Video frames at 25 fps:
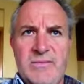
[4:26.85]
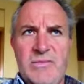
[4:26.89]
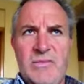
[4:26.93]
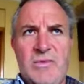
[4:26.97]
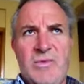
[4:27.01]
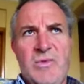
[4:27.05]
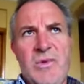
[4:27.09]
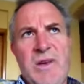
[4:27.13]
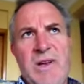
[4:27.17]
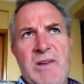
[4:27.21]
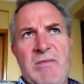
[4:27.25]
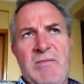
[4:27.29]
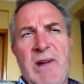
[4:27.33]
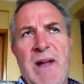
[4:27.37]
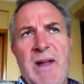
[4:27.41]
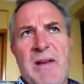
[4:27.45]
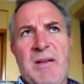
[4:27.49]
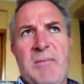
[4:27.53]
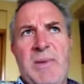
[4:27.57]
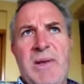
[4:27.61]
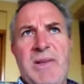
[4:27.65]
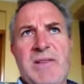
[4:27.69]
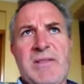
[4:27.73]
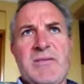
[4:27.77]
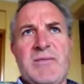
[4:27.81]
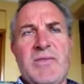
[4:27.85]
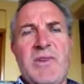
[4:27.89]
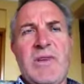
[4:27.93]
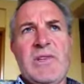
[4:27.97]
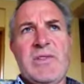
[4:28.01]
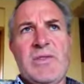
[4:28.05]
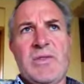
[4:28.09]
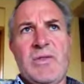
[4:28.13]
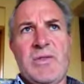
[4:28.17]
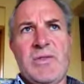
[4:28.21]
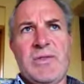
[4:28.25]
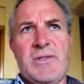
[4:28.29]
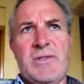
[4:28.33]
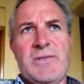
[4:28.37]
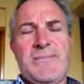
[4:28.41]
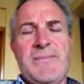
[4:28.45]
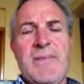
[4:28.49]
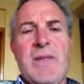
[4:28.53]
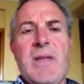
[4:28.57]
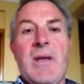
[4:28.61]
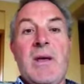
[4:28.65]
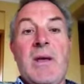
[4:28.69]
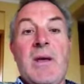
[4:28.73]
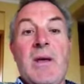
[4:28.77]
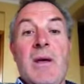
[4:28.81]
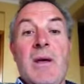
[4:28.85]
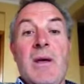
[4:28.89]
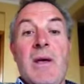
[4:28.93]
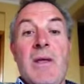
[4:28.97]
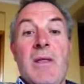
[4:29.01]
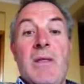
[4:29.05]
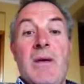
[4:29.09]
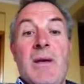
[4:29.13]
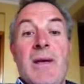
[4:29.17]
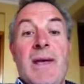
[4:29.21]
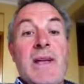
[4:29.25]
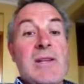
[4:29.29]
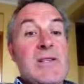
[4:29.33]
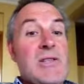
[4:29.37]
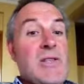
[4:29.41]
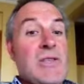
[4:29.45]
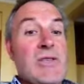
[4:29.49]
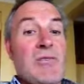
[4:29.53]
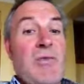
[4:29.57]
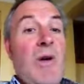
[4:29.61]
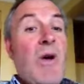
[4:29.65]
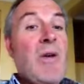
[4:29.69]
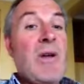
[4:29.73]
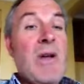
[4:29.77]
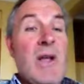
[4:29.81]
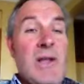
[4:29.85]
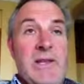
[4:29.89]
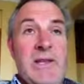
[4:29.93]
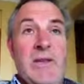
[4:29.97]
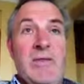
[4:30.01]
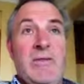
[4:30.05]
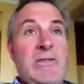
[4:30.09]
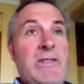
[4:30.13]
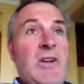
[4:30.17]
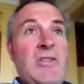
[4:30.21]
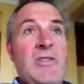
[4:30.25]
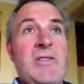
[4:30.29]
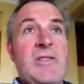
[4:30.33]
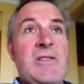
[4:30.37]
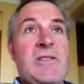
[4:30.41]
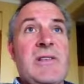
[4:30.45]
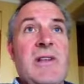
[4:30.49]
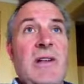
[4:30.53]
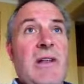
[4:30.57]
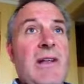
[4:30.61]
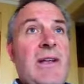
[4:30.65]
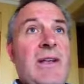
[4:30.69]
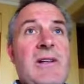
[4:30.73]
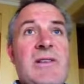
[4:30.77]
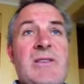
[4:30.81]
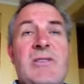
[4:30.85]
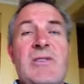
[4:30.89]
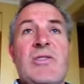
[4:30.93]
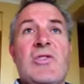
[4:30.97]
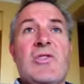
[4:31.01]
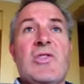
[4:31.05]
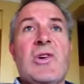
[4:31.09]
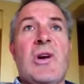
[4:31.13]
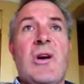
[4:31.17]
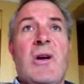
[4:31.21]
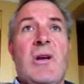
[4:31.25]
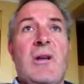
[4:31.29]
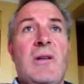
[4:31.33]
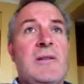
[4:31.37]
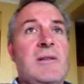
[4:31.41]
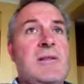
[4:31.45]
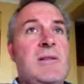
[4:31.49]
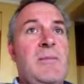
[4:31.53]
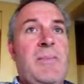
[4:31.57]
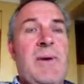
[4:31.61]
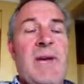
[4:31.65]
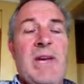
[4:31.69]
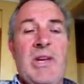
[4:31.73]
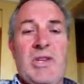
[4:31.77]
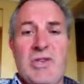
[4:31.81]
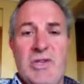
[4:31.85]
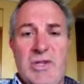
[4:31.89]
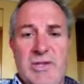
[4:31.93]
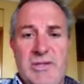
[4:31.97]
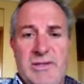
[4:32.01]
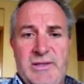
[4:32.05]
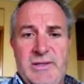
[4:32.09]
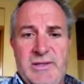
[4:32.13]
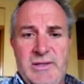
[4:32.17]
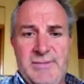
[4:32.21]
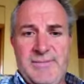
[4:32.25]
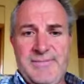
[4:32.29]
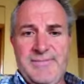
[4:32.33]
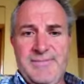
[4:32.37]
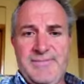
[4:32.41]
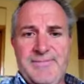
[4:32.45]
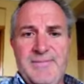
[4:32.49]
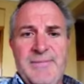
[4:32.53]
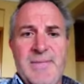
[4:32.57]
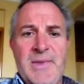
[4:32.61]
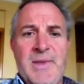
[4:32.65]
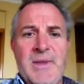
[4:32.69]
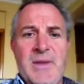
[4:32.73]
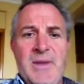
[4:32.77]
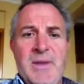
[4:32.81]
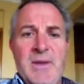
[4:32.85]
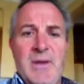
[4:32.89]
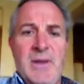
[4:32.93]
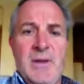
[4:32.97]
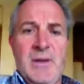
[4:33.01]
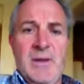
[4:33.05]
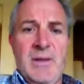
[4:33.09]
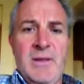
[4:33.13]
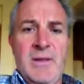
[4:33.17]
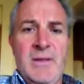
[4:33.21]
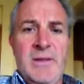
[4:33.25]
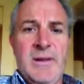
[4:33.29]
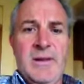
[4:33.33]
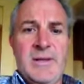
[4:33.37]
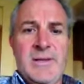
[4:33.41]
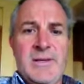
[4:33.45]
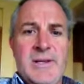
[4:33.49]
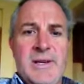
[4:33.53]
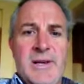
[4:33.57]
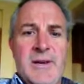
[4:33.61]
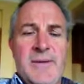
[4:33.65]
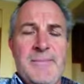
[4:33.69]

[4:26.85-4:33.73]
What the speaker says: or any random piece of resource that gets thrown at you, such as the links, the chocolates, the pictures that